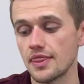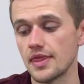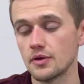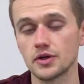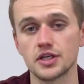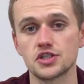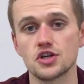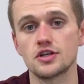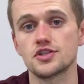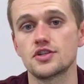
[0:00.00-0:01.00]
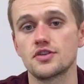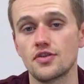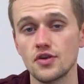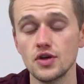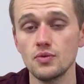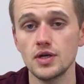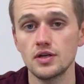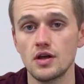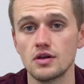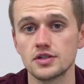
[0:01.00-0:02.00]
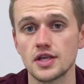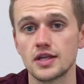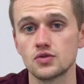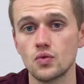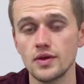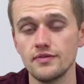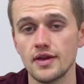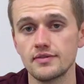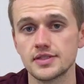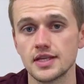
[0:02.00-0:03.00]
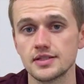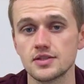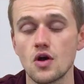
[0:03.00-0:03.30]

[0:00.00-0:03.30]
they were going to charge us $31.25